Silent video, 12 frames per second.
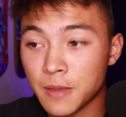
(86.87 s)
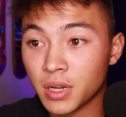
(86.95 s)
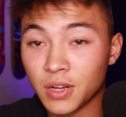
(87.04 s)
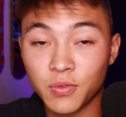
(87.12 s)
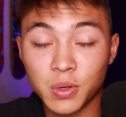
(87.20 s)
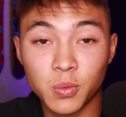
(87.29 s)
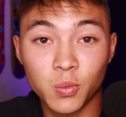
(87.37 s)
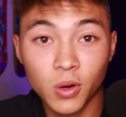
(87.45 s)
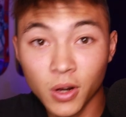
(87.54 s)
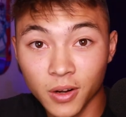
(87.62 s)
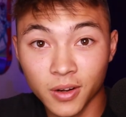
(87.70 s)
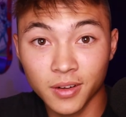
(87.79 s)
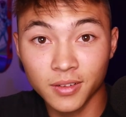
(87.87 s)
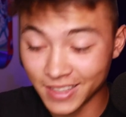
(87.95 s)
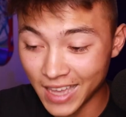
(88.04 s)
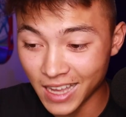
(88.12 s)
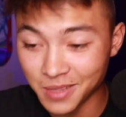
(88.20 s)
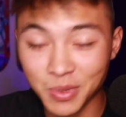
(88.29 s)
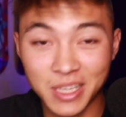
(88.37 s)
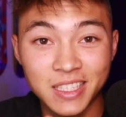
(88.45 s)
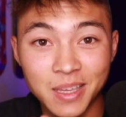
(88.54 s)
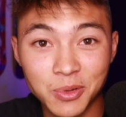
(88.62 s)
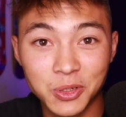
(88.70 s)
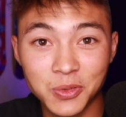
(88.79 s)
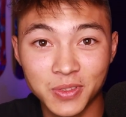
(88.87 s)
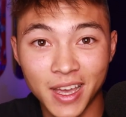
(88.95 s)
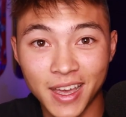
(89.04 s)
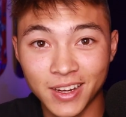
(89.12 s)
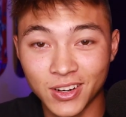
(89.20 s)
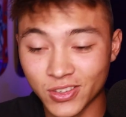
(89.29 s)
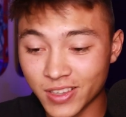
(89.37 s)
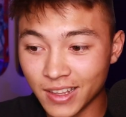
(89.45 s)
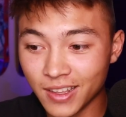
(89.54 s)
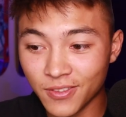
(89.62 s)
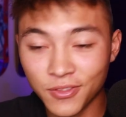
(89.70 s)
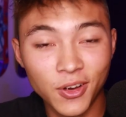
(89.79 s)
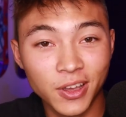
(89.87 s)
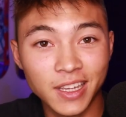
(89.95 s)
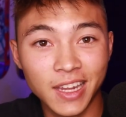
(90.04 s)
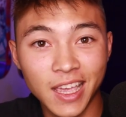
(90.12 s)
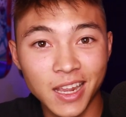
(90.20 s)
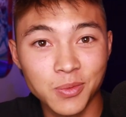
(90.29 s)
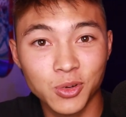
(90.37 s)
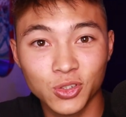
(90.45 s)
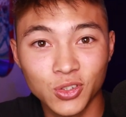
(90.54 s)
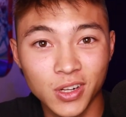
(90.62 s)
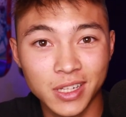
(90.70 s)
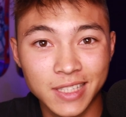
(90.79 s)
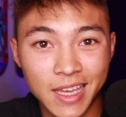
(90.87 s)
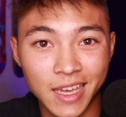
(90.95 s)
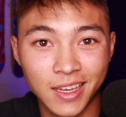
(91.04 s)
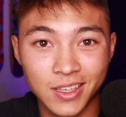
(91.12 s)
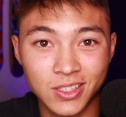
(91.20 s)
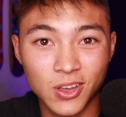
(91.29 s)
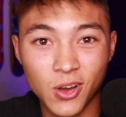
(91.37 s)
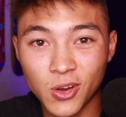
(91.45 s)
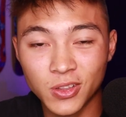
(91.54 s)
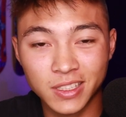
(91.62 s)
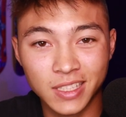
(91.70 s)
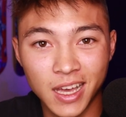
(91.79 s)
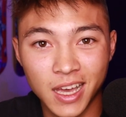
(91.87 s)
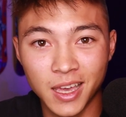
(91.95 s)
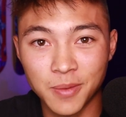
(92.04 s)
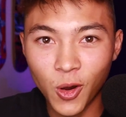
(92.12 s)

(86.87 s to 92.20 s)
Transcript: But if we were attacked by saber-toothed tigers and fucking animals trying to attack us all the time,